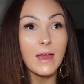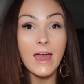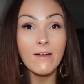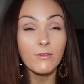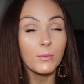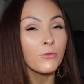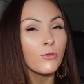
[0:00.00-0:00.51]

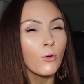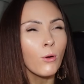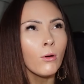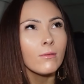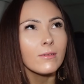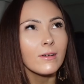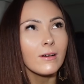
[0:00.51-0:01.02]
ever
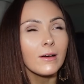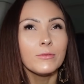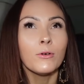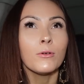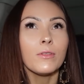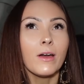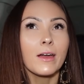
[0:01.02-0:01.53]
before.
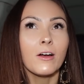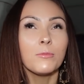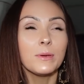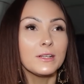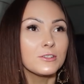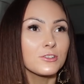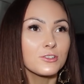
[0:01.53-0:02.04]
Not like I've
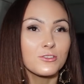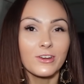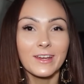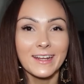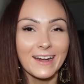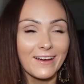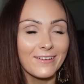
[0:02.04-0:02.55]
been just
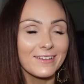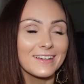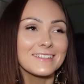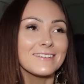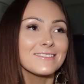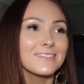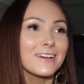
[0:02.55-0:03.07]
drinking out. That
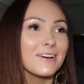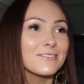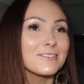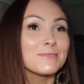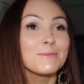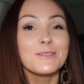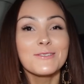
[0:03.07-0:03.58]
sounds like I've
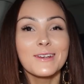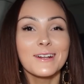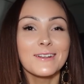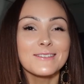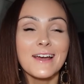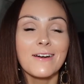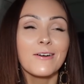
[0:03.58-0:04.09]
just been drinking
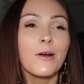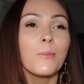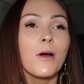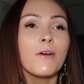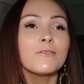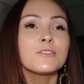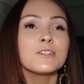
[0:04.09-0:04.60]
loads of alcohol, but
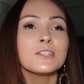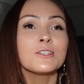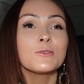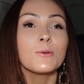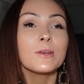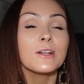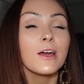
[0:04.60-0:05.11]
I've just
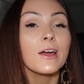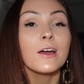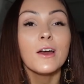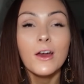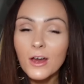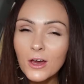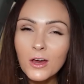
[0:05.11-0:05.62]
enjoyed like
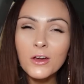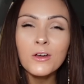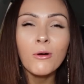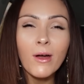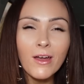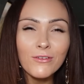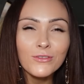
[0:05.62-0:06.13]

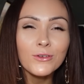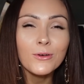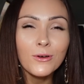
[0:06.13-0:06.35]
quite a few